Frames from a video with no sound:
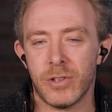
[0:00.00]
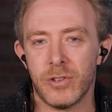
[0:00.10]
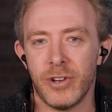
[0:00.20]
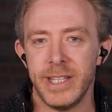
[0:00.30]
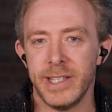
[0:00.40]

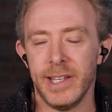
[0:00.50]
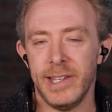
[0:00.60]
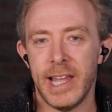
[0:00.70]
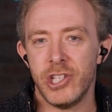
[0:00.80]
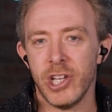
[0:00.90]
created a
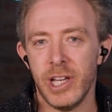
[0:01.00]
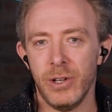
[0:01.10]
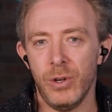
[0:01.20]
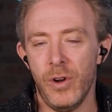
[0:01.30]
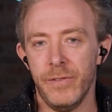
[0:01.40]
ledger
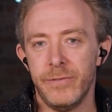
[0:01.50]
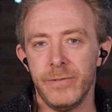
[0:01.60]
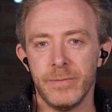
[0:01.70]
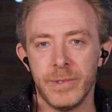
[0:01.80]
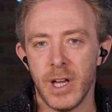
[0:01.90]
of
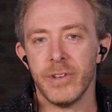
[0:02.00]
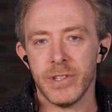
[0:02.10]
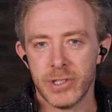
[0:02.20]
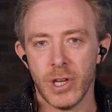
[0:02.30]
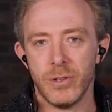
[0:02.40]

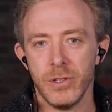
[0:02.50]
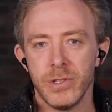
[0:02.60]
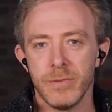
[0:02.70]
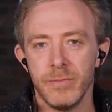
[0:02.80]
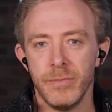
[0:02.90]
governance tokens